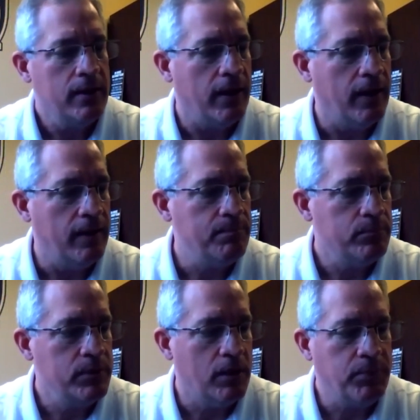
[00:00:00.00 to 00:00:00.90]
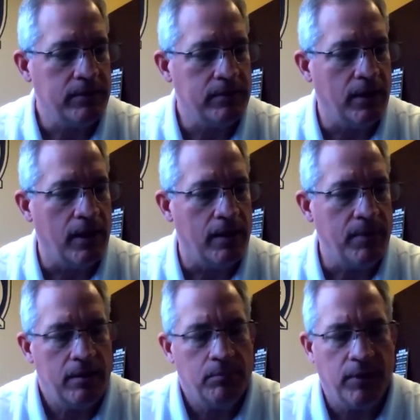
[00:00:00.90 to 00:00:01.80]
Um, yeah, but um,
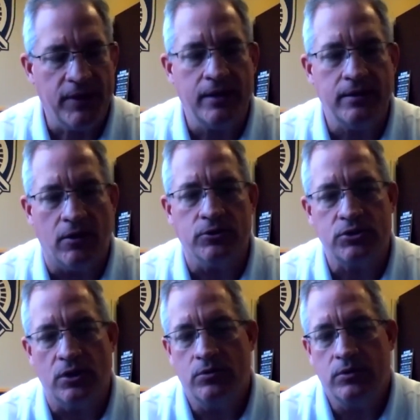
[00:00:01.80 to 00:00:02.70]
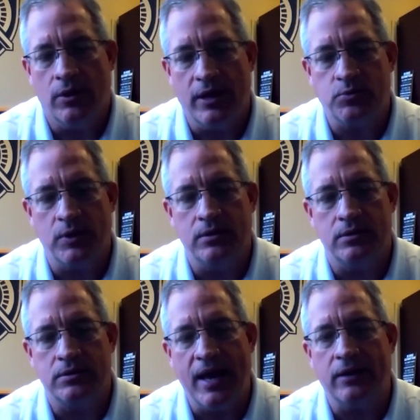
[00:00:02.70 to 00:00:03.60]
but then also, you know, as we
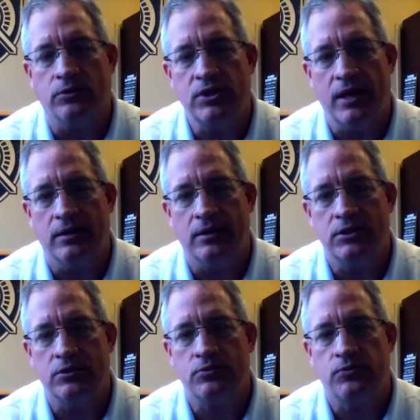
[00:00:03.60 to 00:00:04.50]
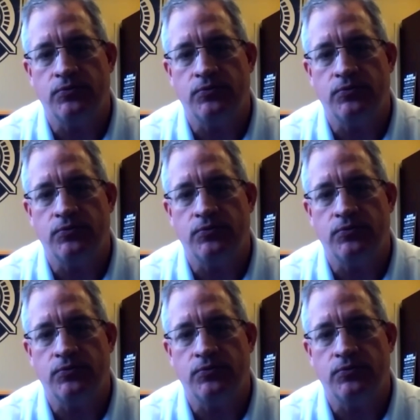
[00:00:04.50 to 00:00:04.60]
tackle challenges